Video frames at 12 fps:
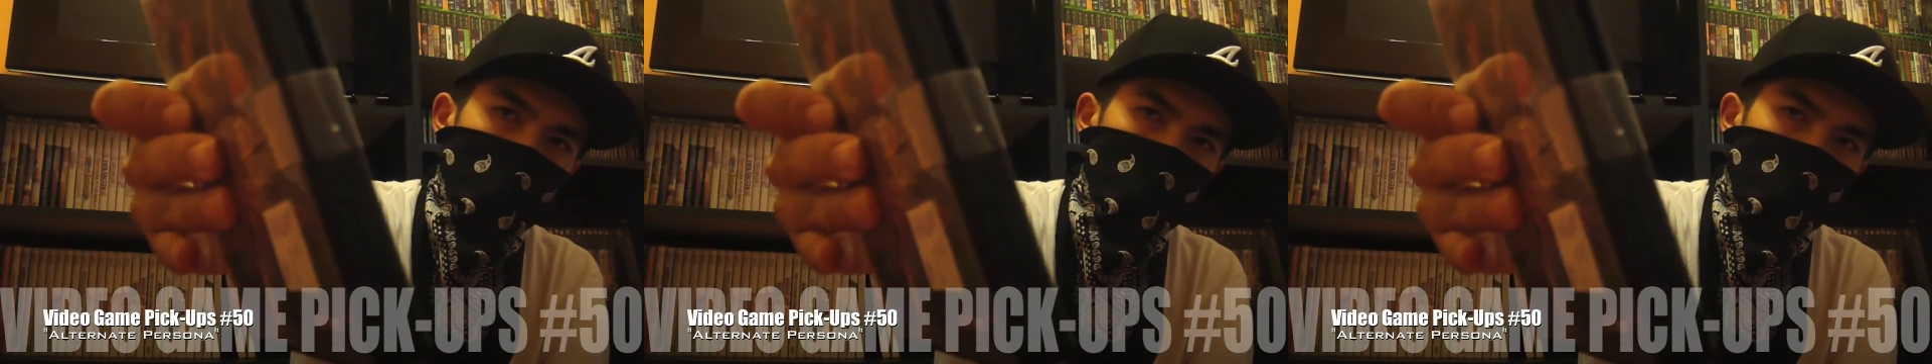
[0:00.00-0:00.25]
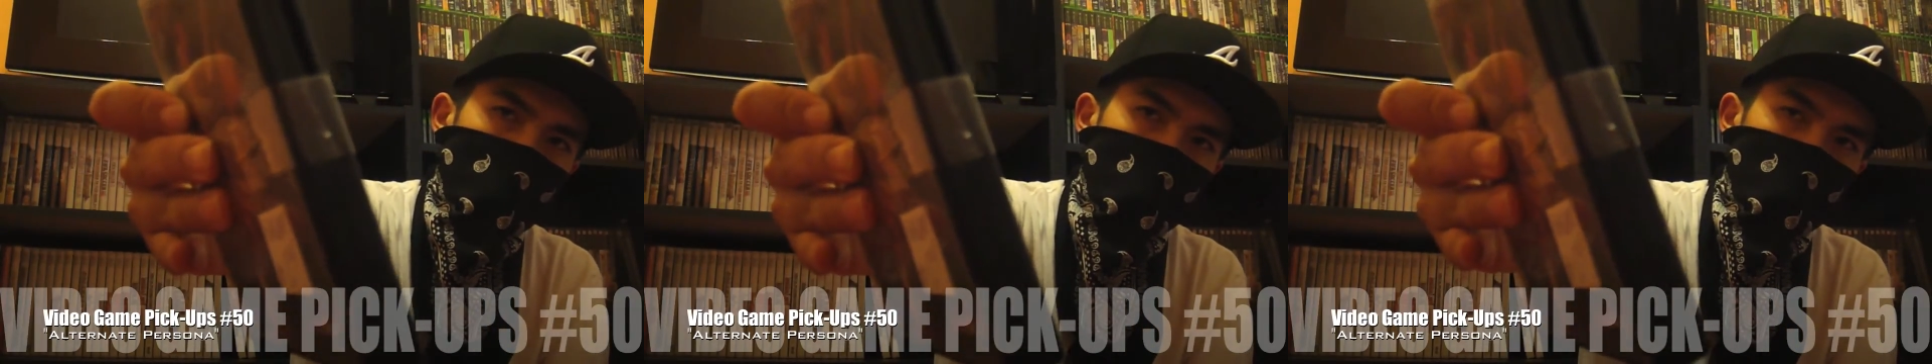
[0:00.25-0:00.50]

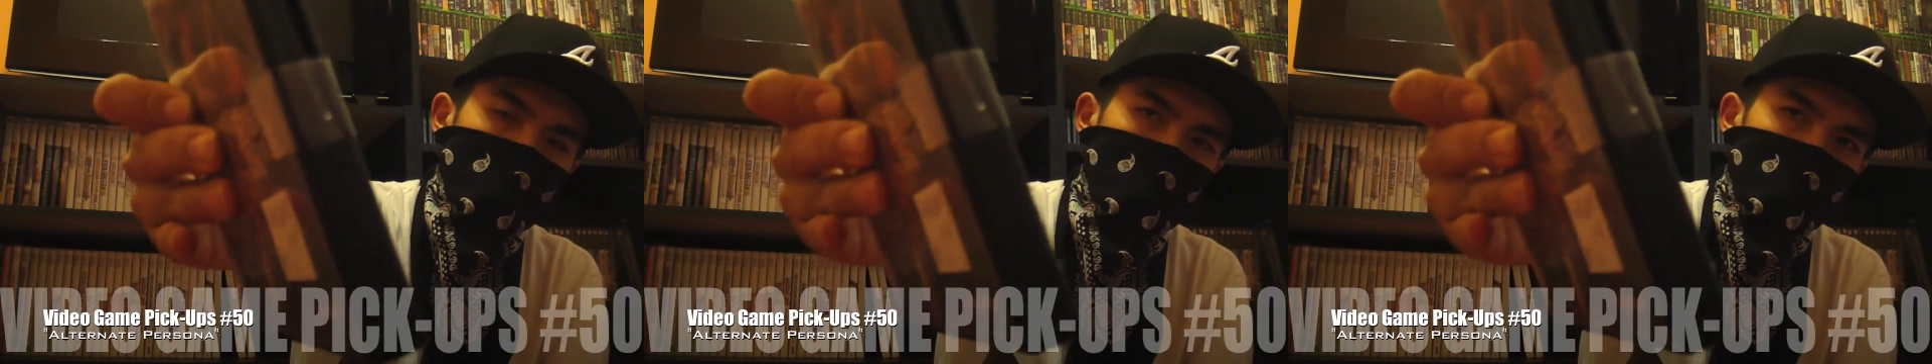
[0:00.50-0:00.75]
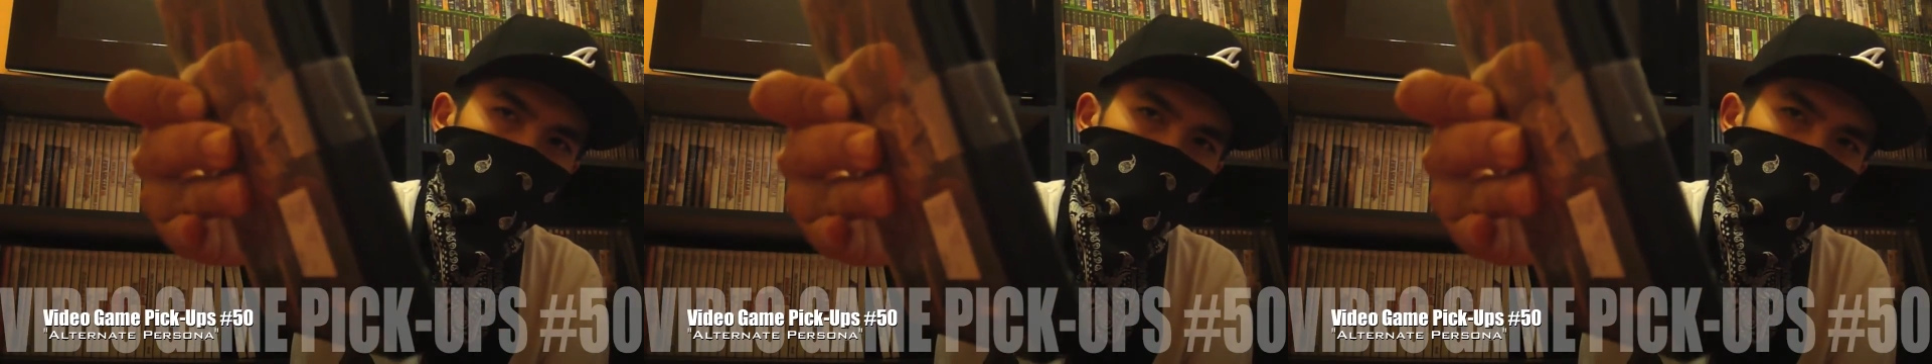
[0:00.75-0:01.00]
have
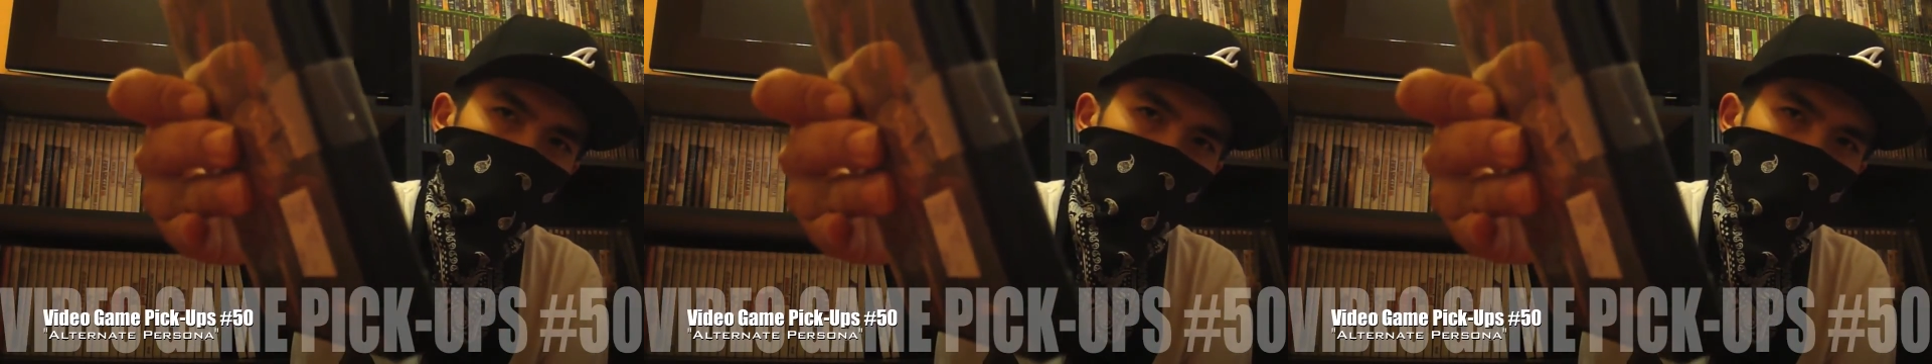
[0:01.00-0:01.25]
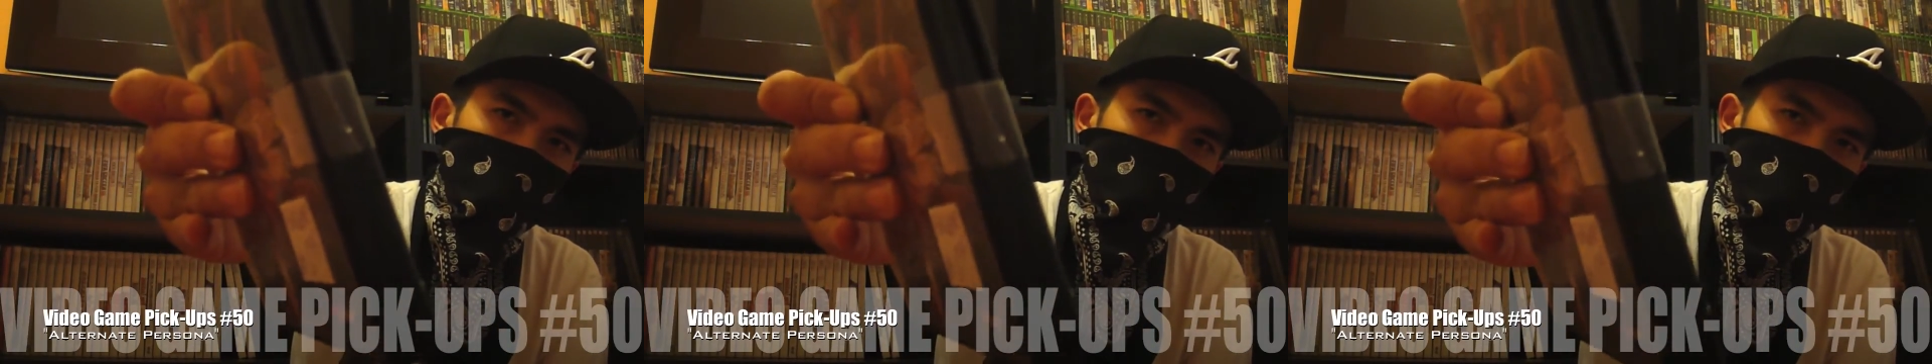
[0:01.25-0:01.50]
this
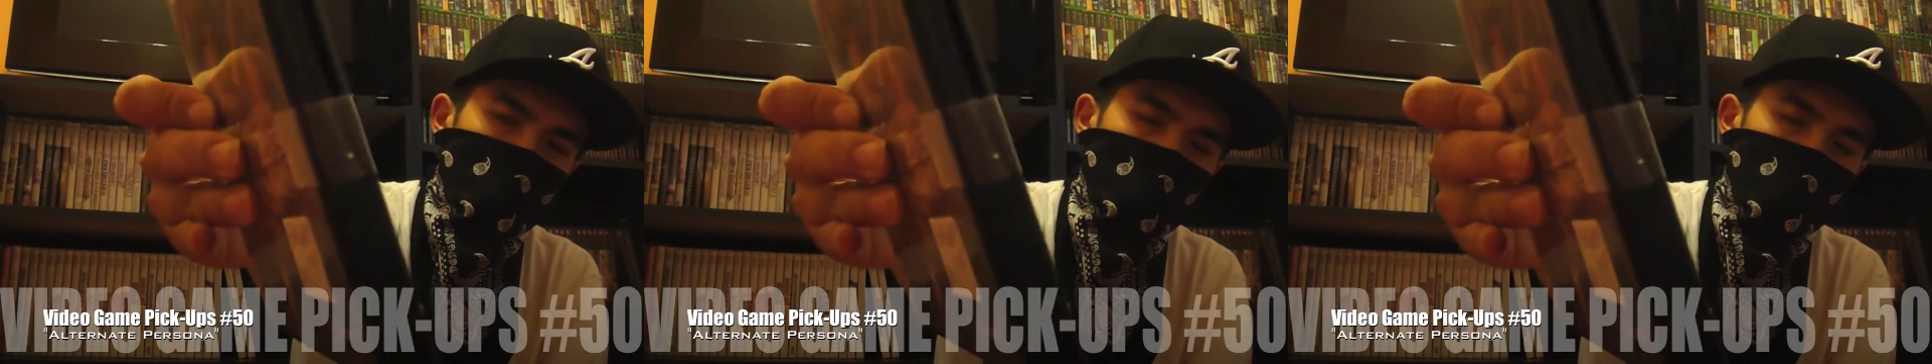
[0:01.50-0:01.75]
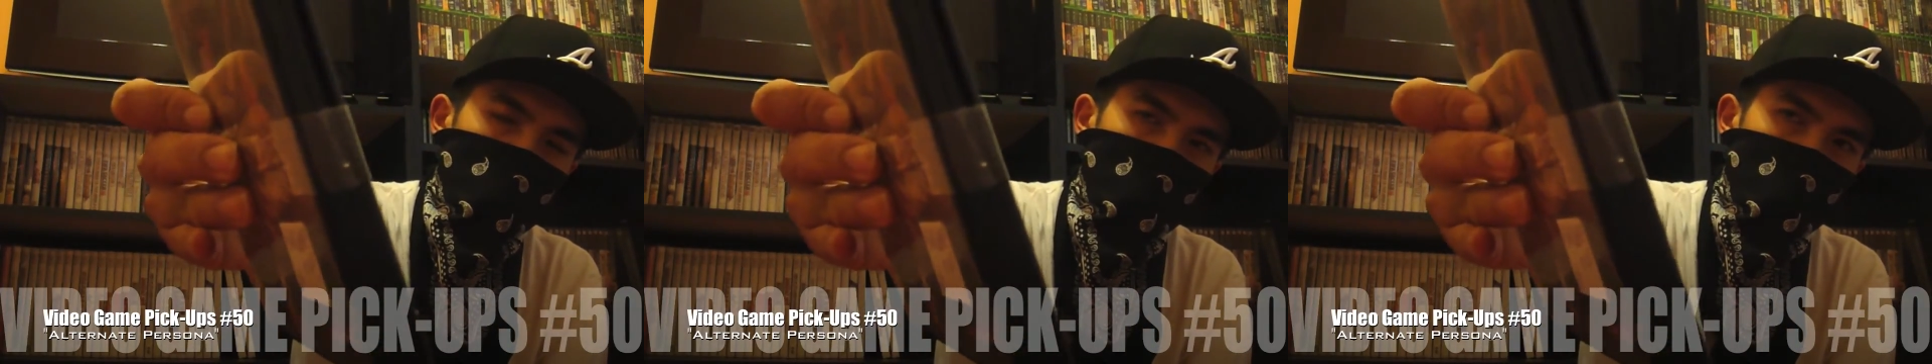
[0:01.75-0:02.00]
tape
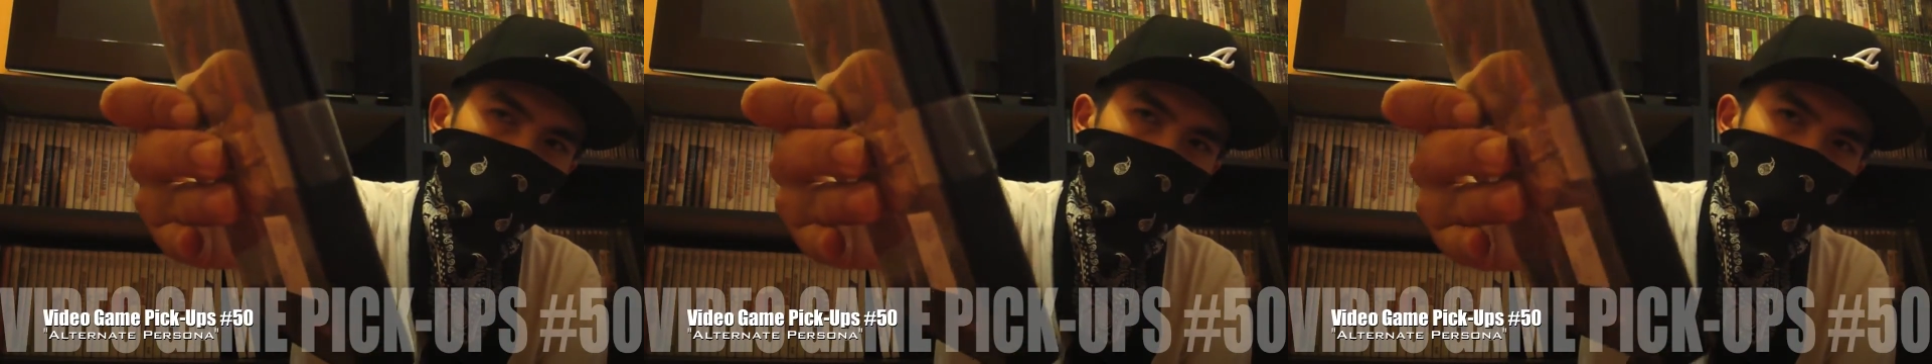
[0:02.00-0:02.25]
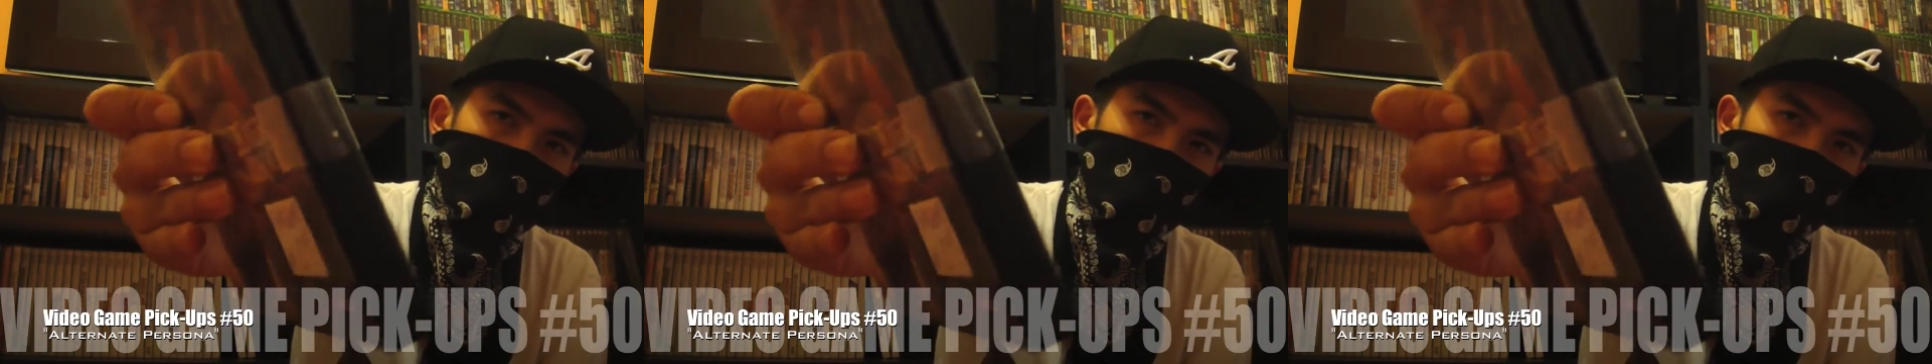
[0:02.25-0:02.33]
on them,